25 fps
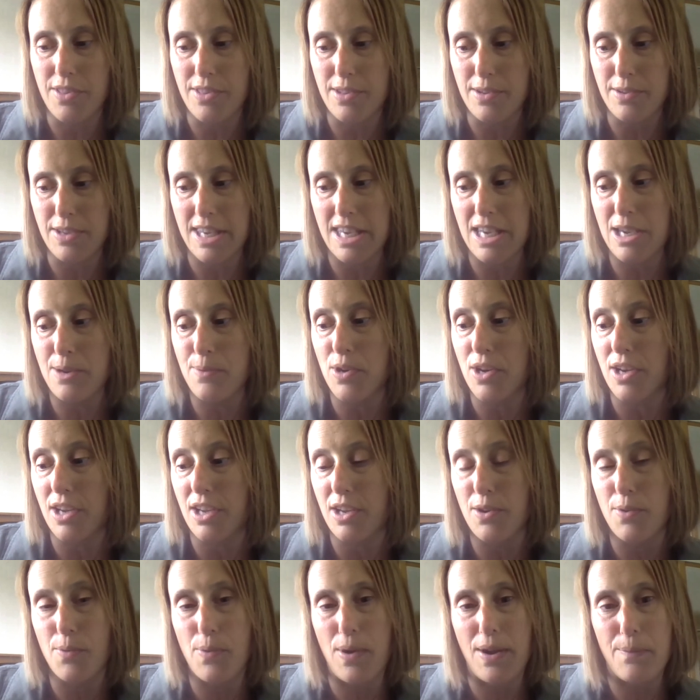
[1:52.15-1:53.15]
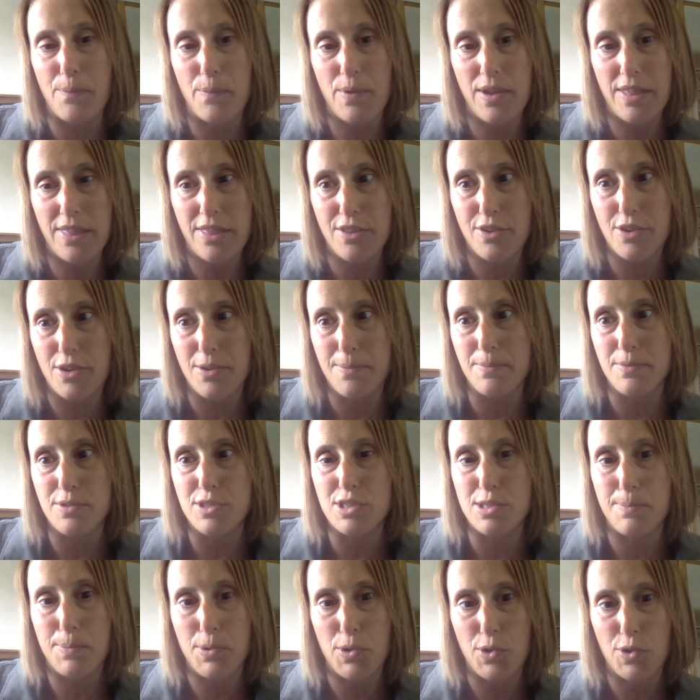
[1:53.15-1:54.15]
the key worker went with them
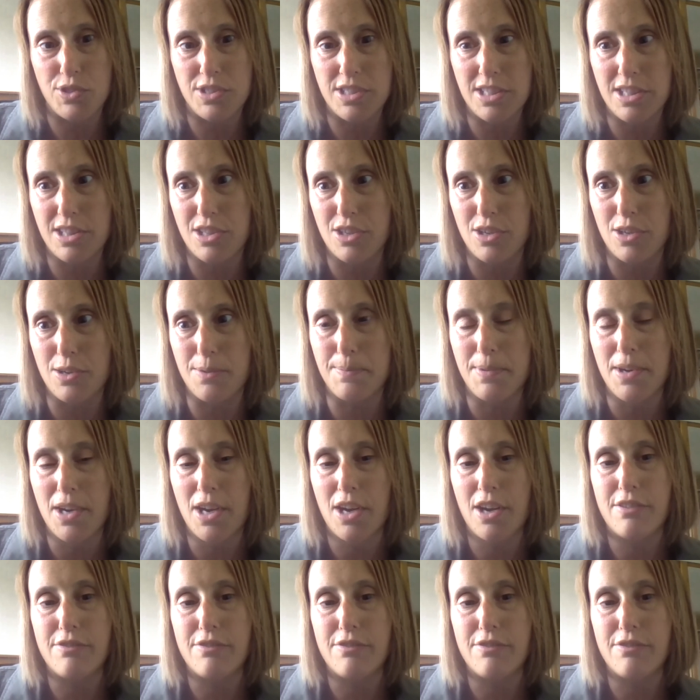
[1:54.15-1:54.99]
supported them